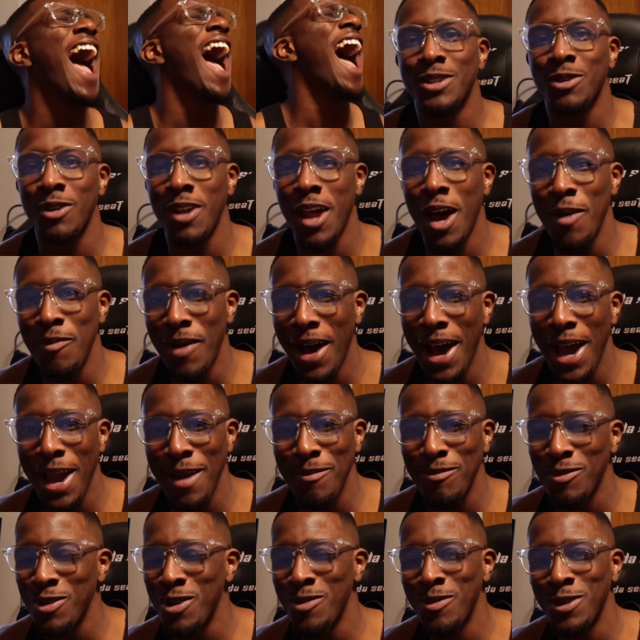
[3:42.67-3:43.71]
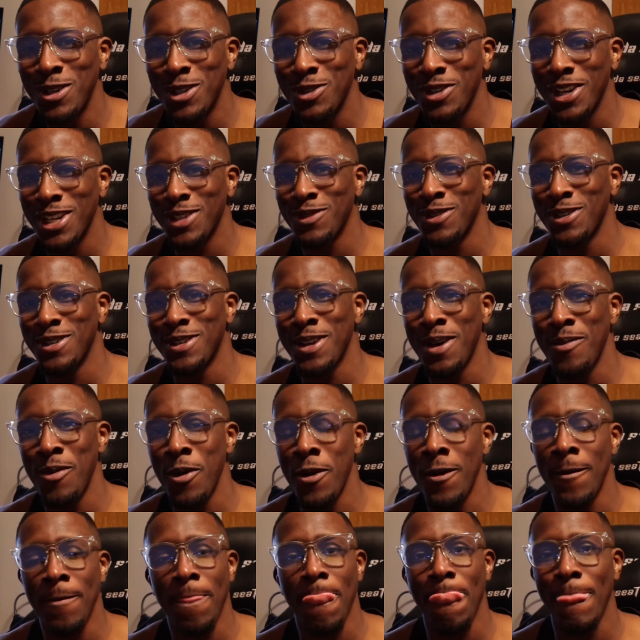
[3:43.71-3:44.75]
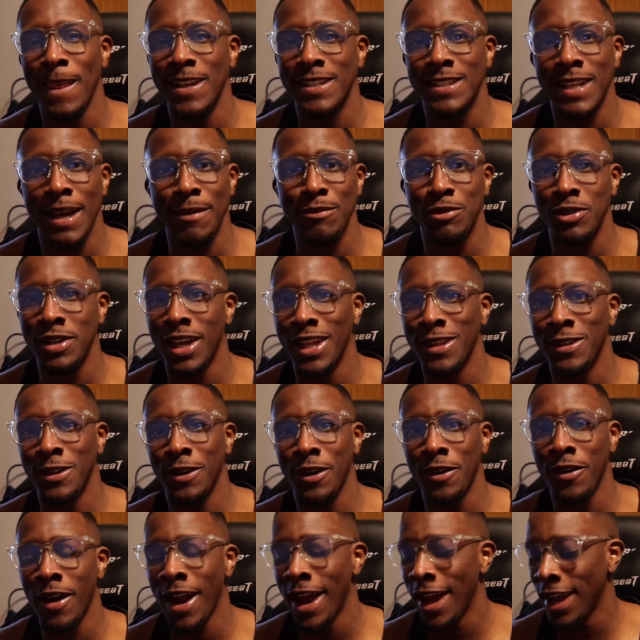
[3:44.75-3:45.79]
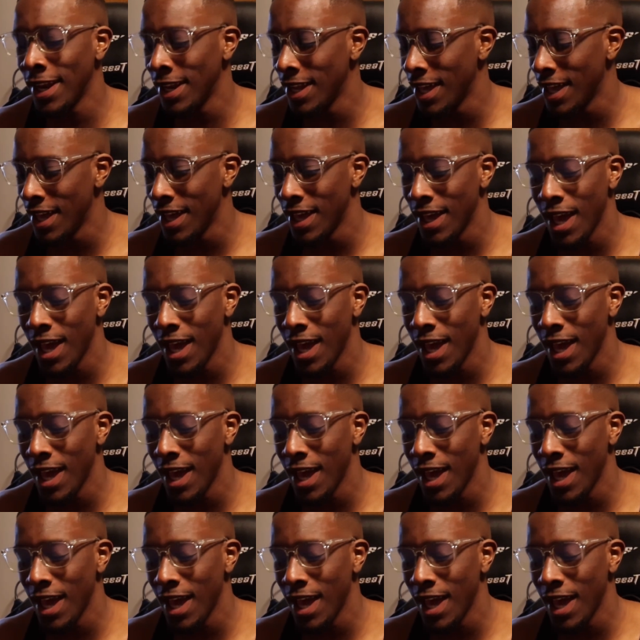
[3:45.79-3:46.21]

So now I'm hype, no more stress for summer. It's time to get to the grind.